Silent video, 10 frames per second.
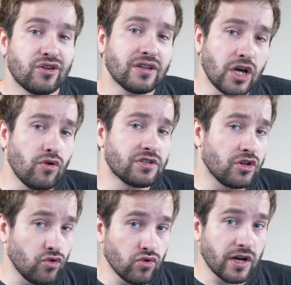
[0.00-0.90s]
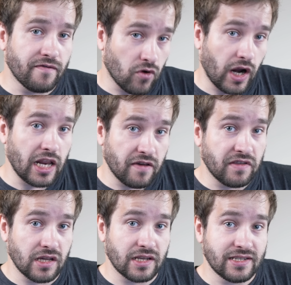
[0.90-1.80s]
You can go onto YouGov or any of
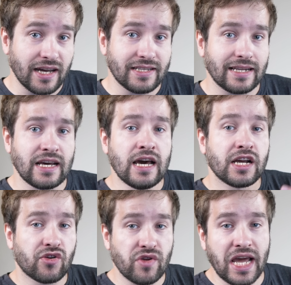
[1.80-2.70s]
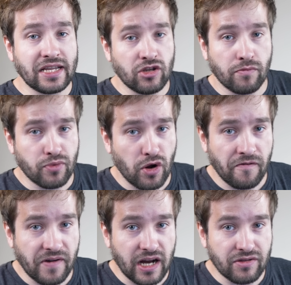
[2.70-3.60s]
the other sites and create your
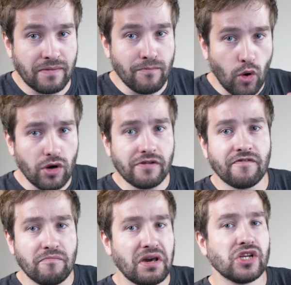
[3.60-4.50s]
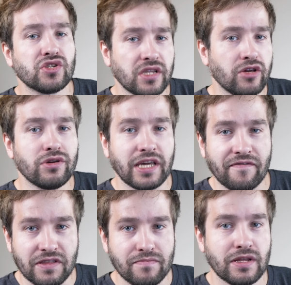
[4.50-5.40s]
profile. The more information that you
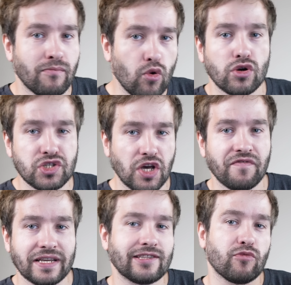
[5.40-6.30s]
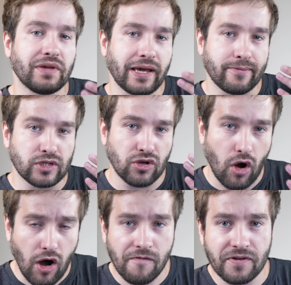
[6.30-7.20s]
give them, the more surveys they'll be able to
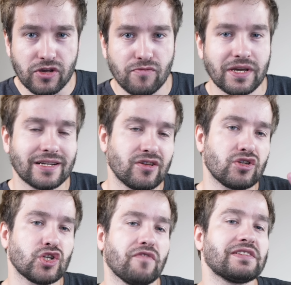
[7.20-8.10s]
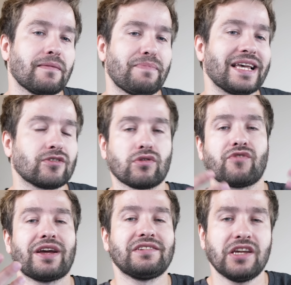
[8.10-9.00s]
offer you because those surveys are based on
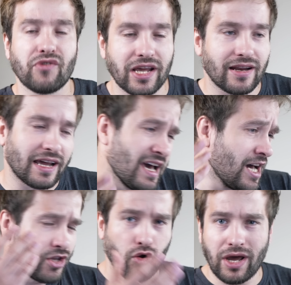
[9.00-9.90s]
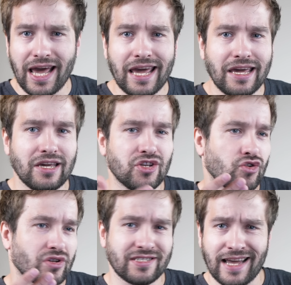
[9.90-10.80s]
criteria like your
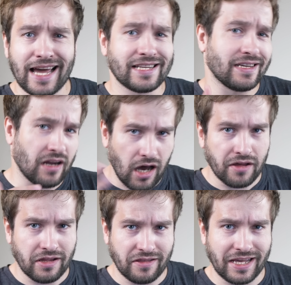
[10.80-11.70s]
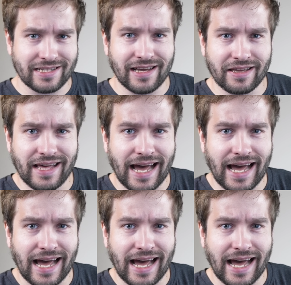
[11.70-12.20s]
age, your sex, and other things like